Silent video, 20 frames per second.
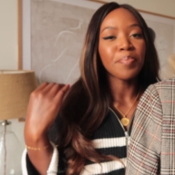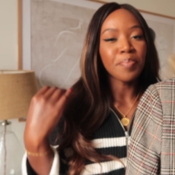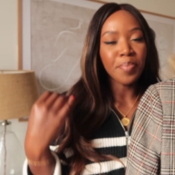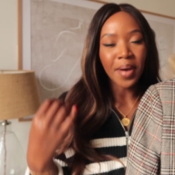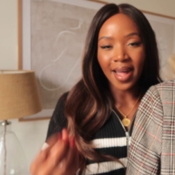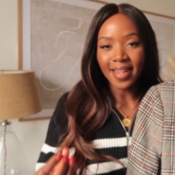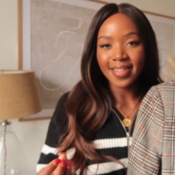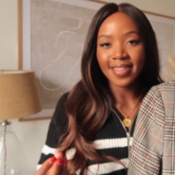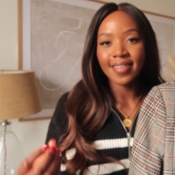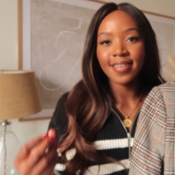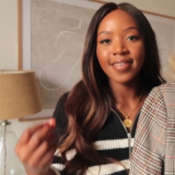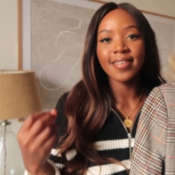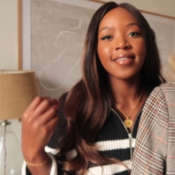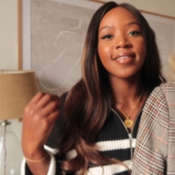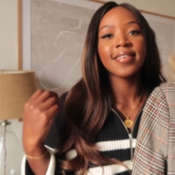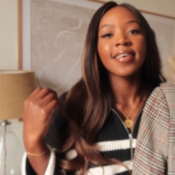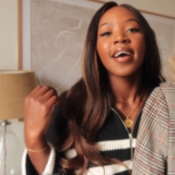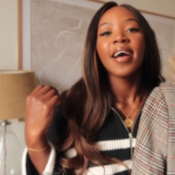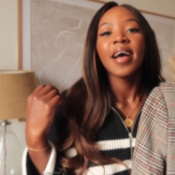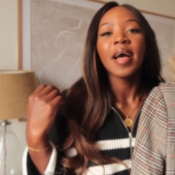
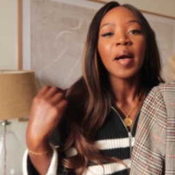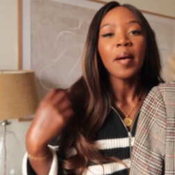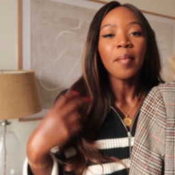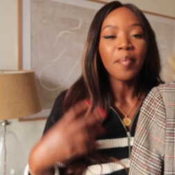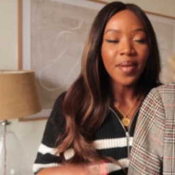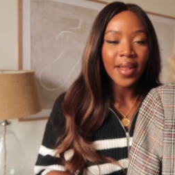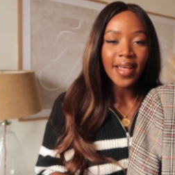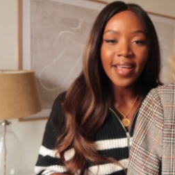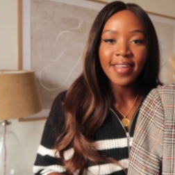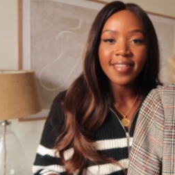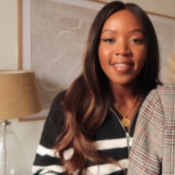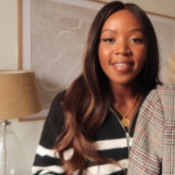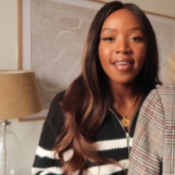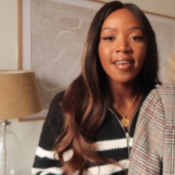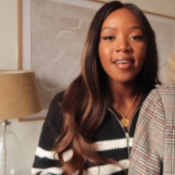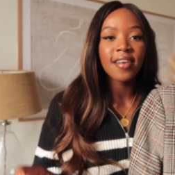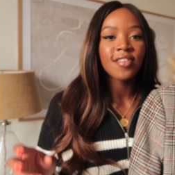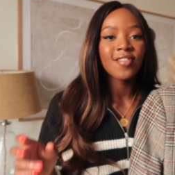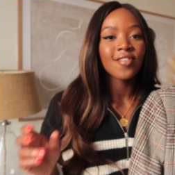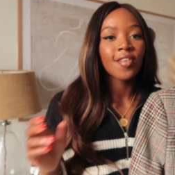patterned
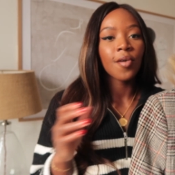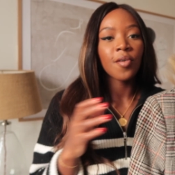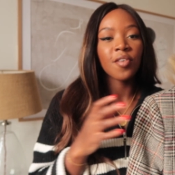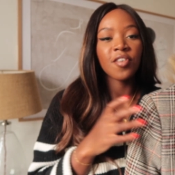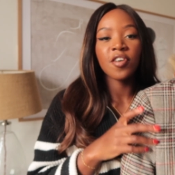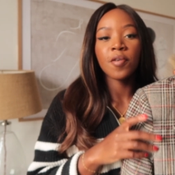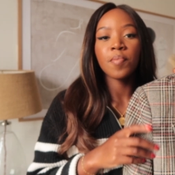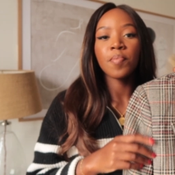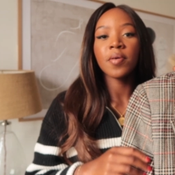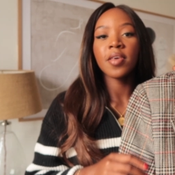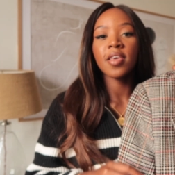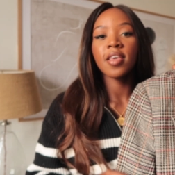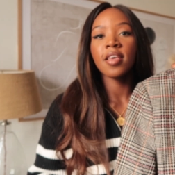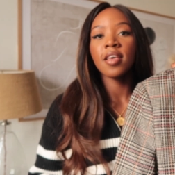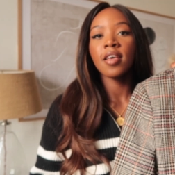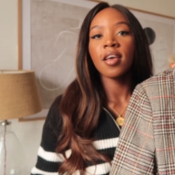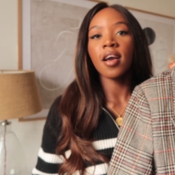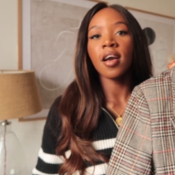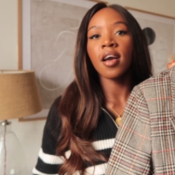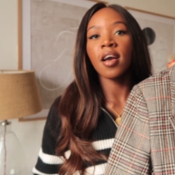blazer, so it could
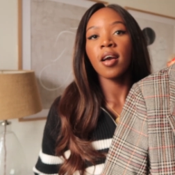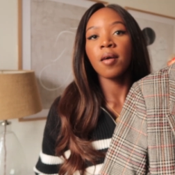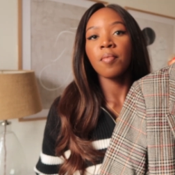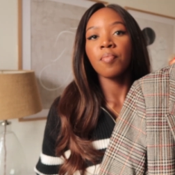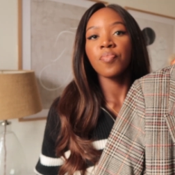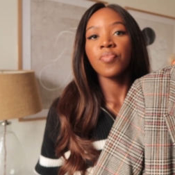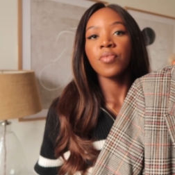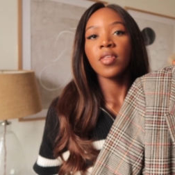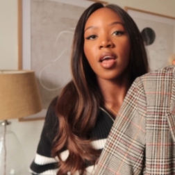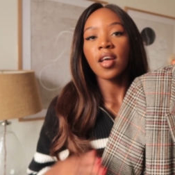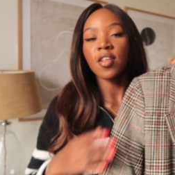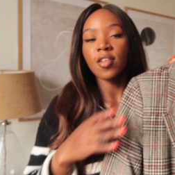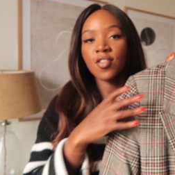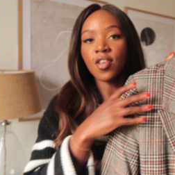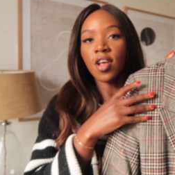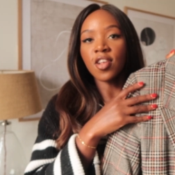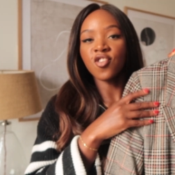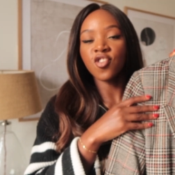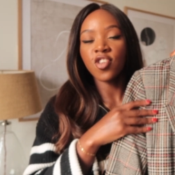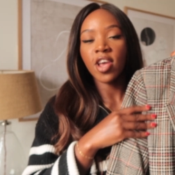be
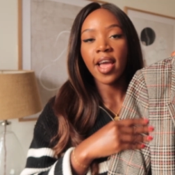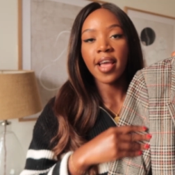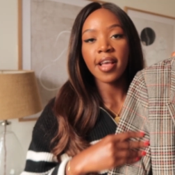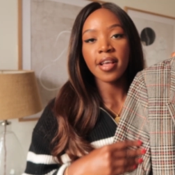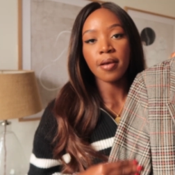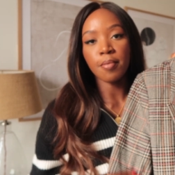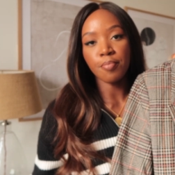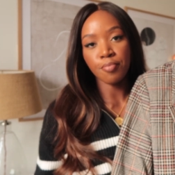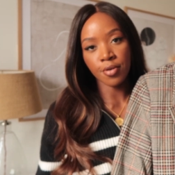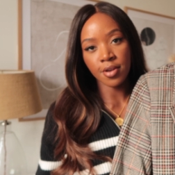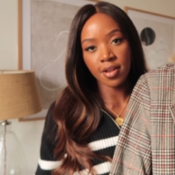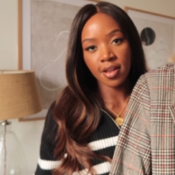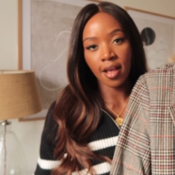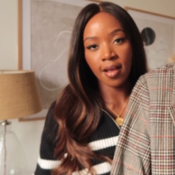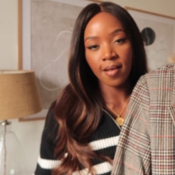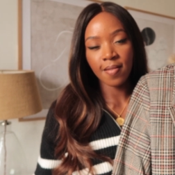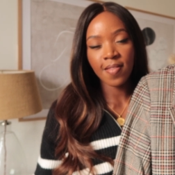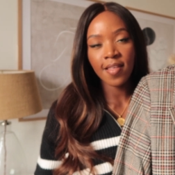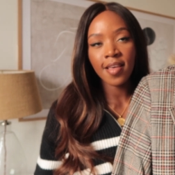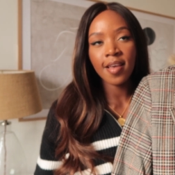a check print
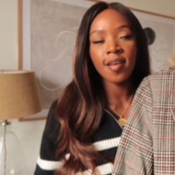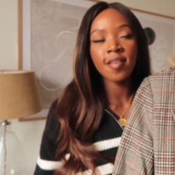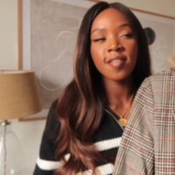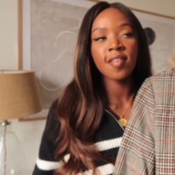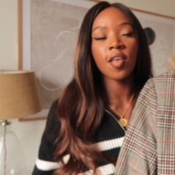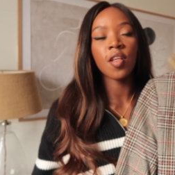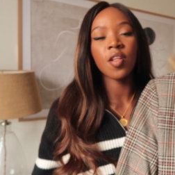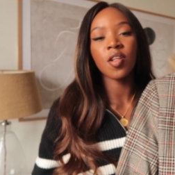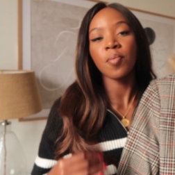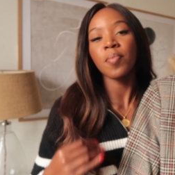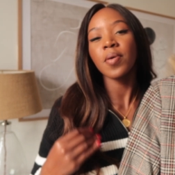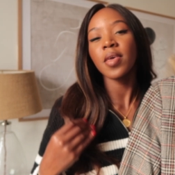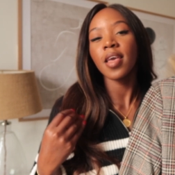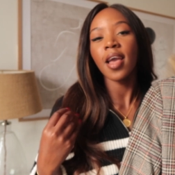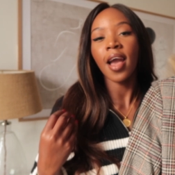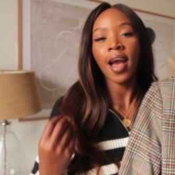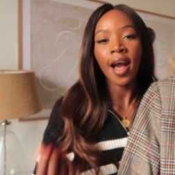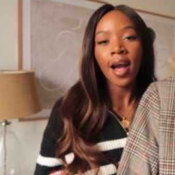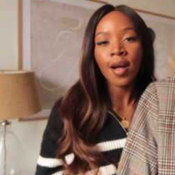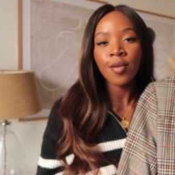like this, it could be
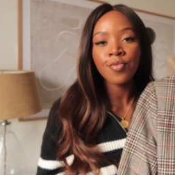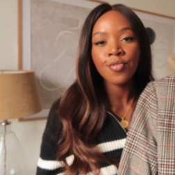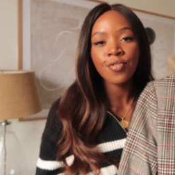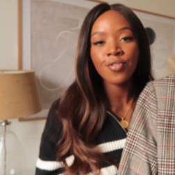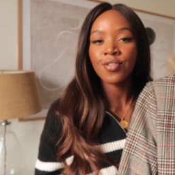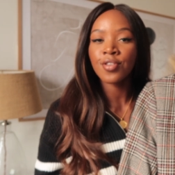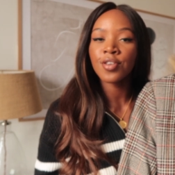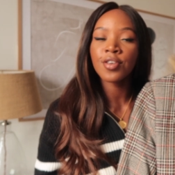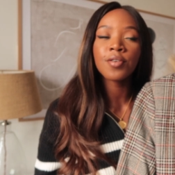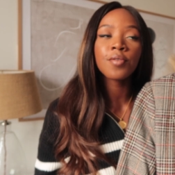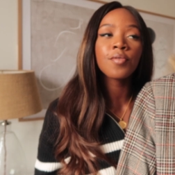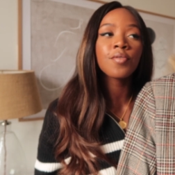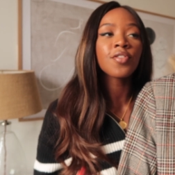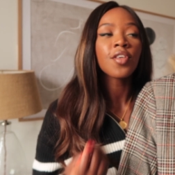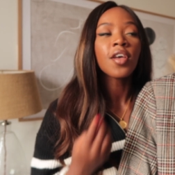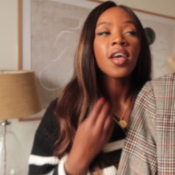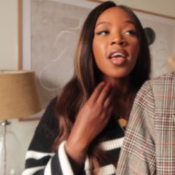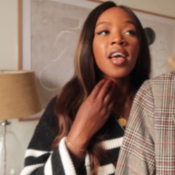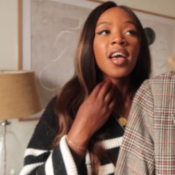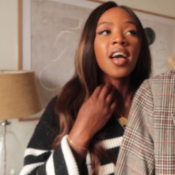
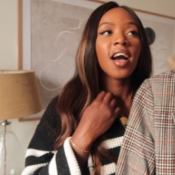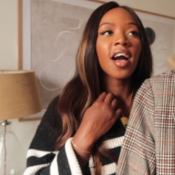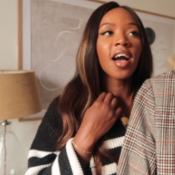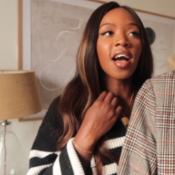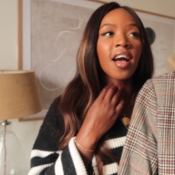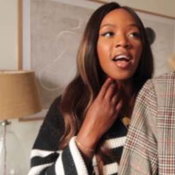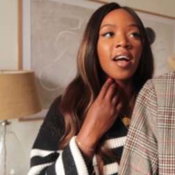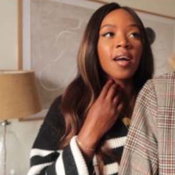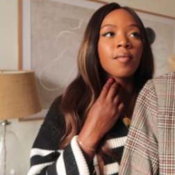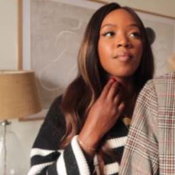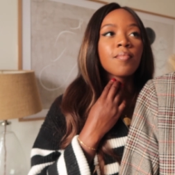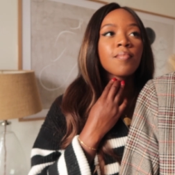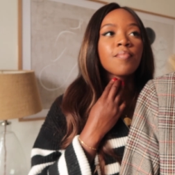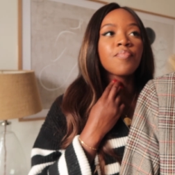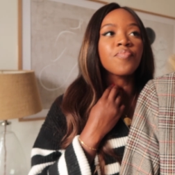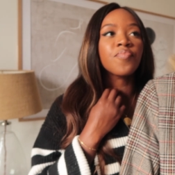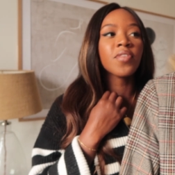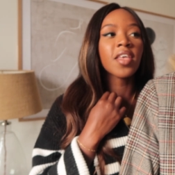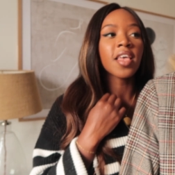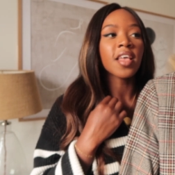houndstooth,
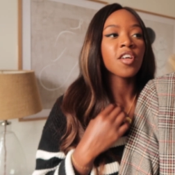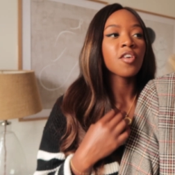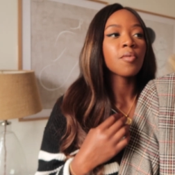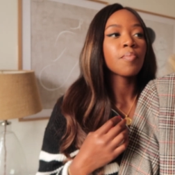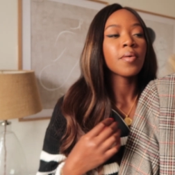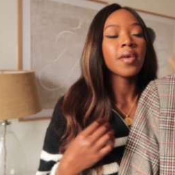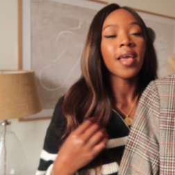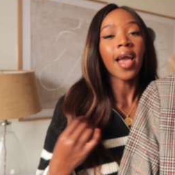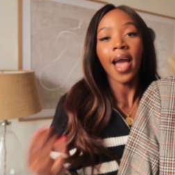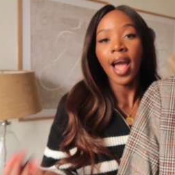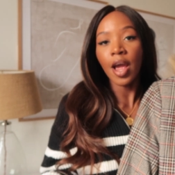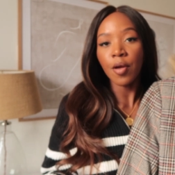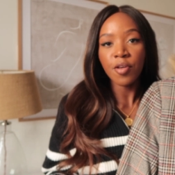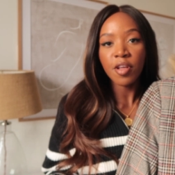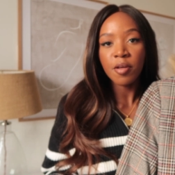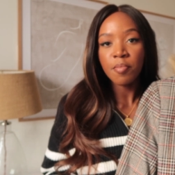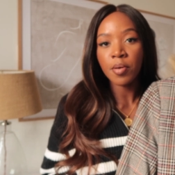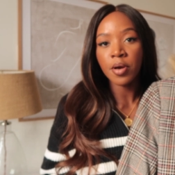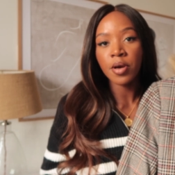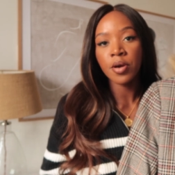it could be
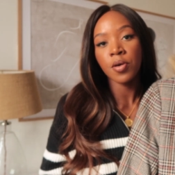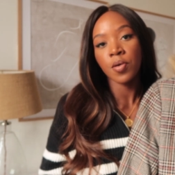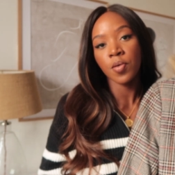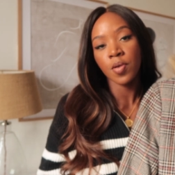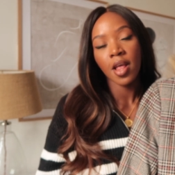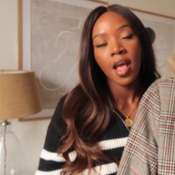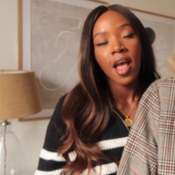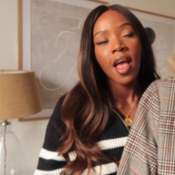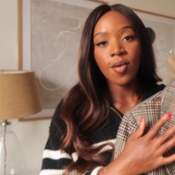herringbone.